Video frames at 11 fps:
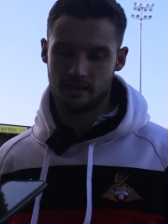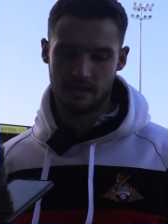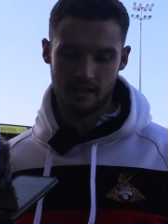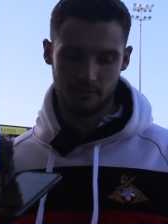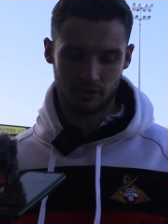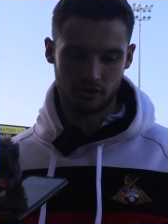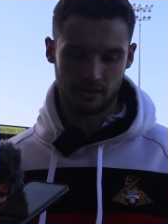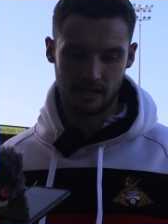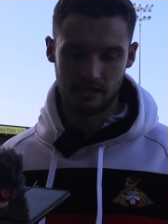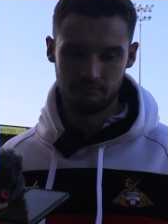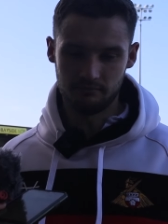Uh, it was a good
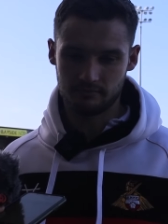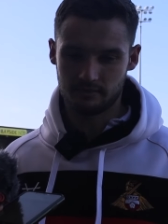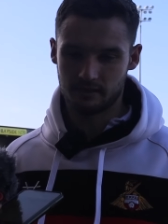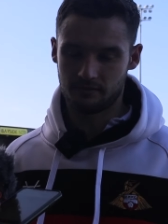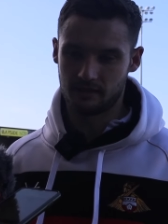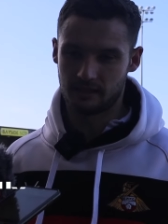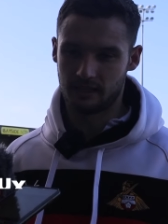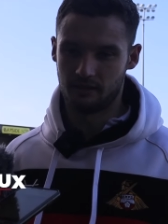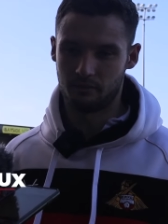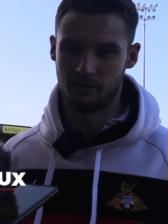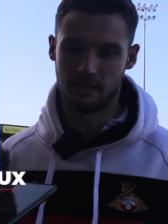game. I feel
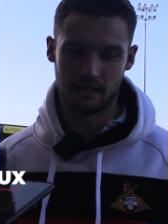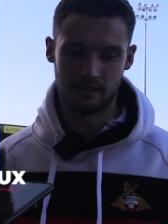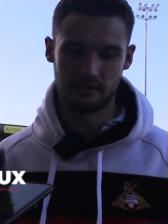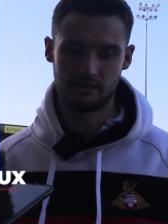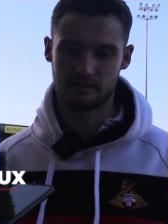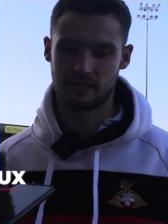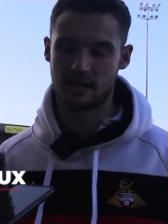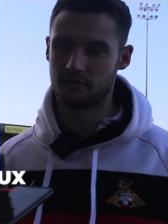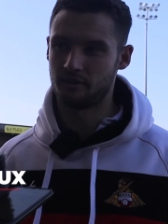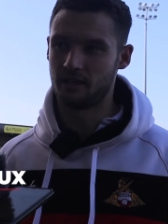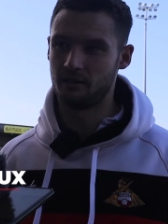like we uh,
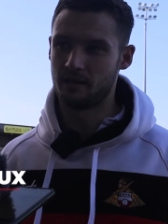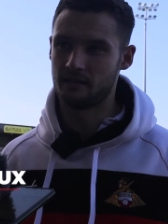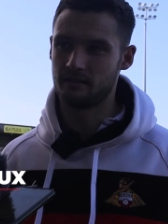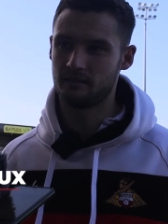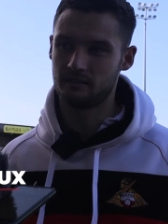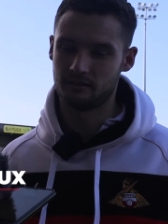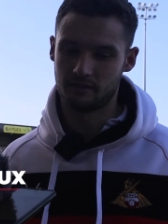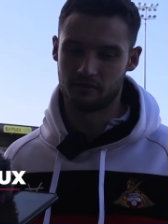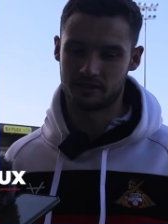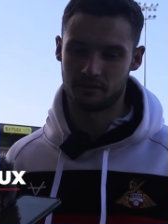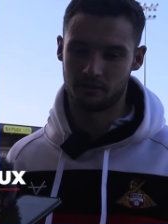started really well.
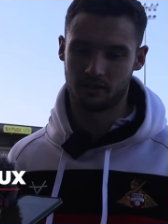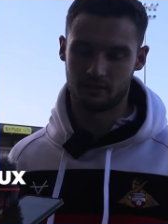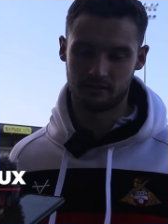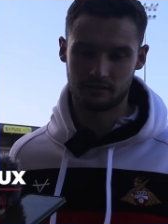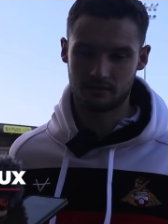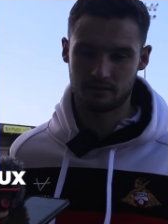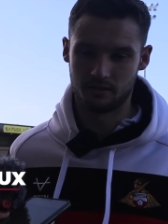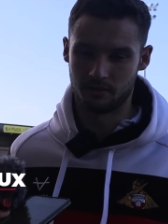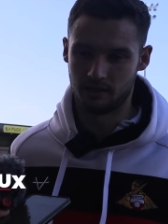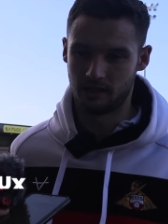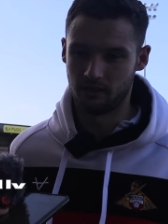Obviously, we got
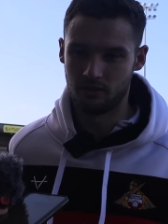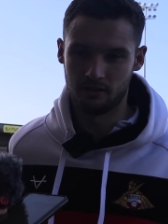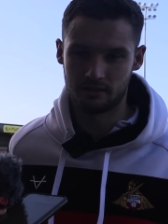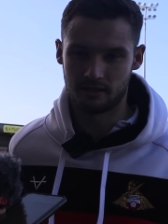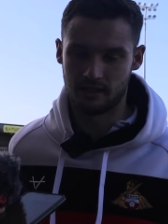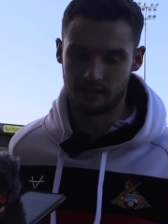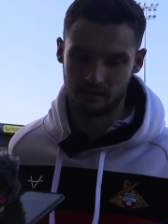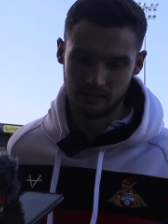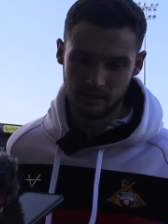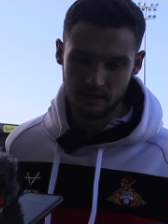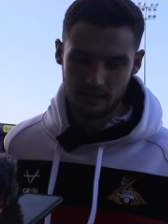two early goals, and then,
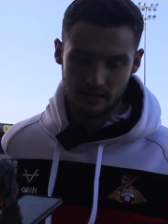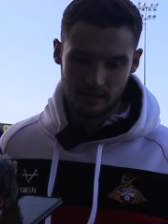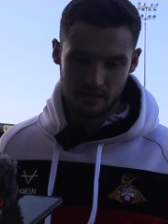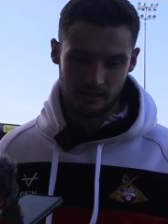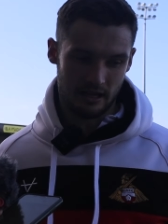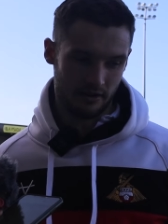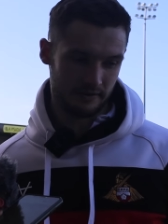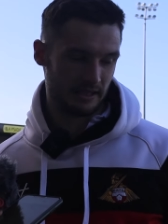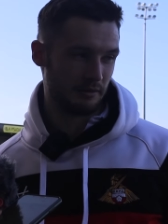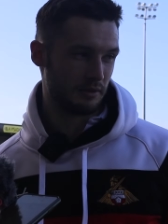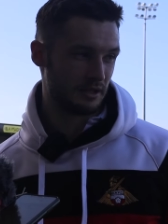yeah,
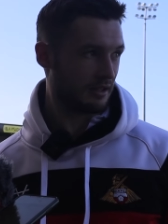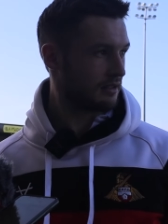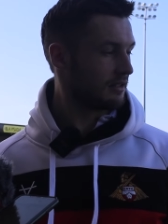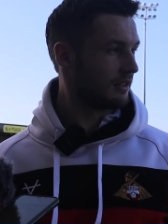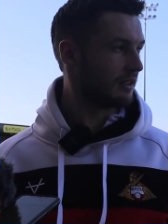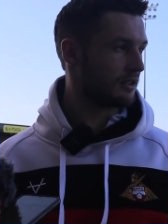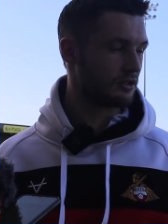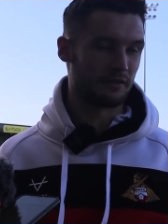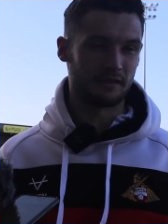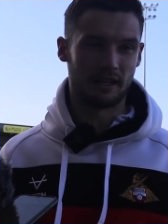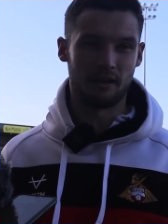obviously, it was a, a
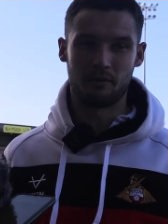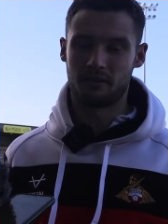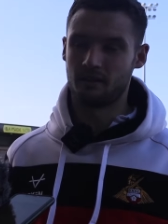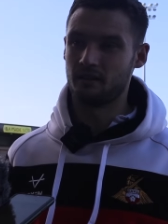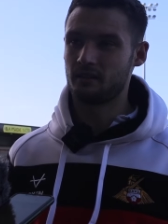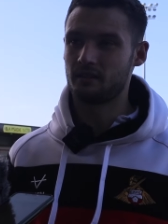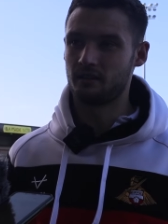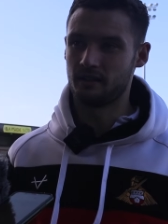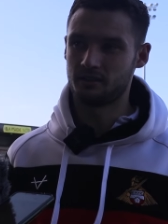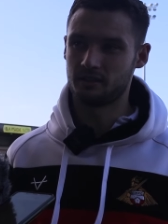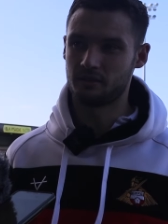tough day with the
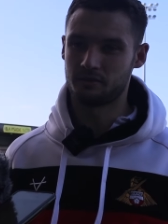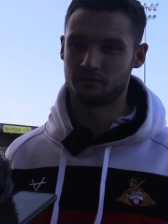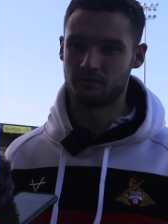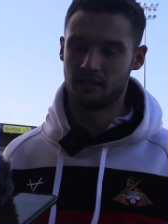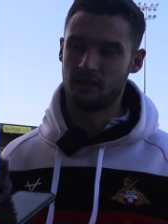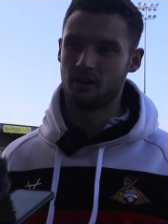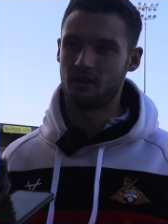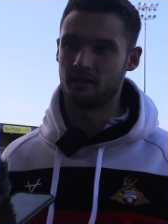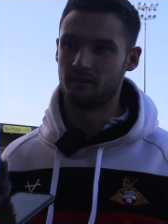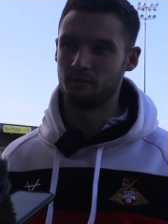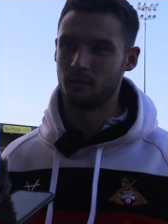condition. It was really
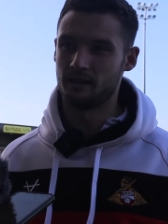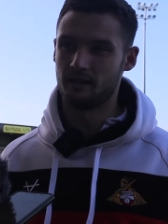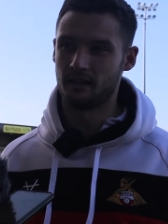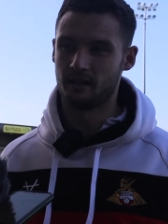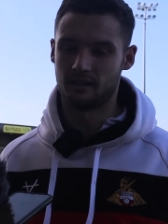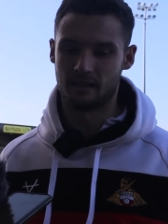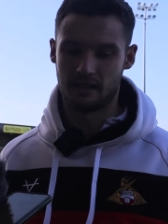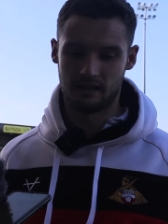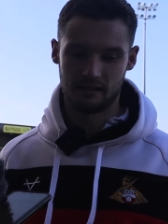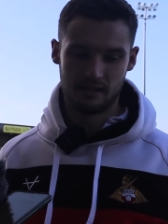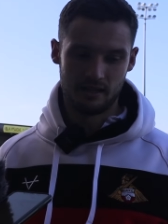hot and windy, and
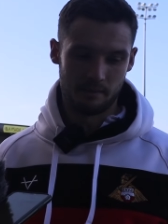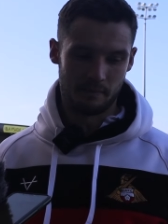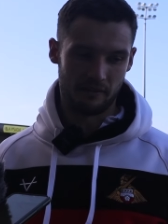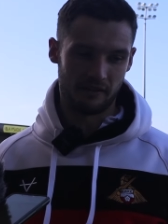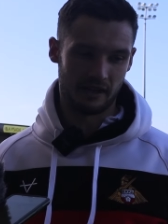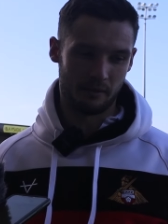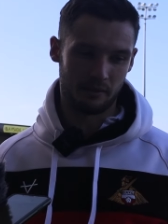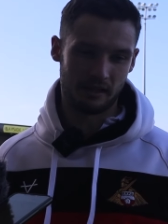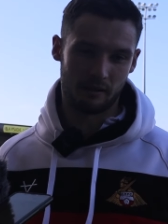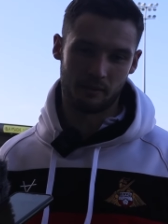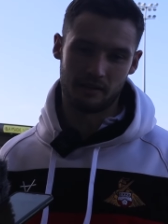uh, but I feel like we
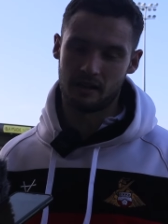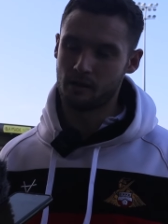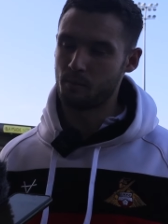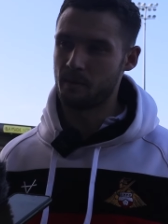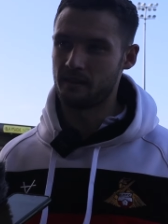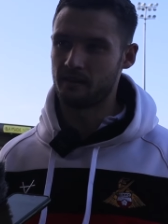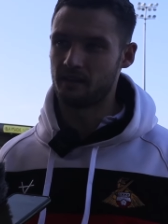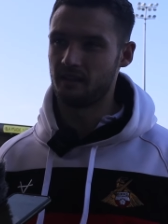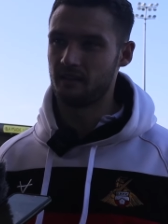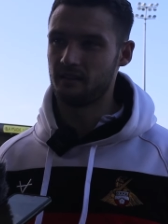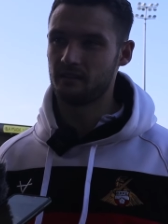dealt with that a lot better than
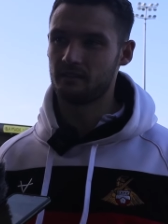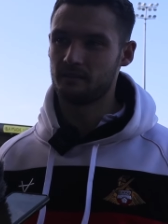they did.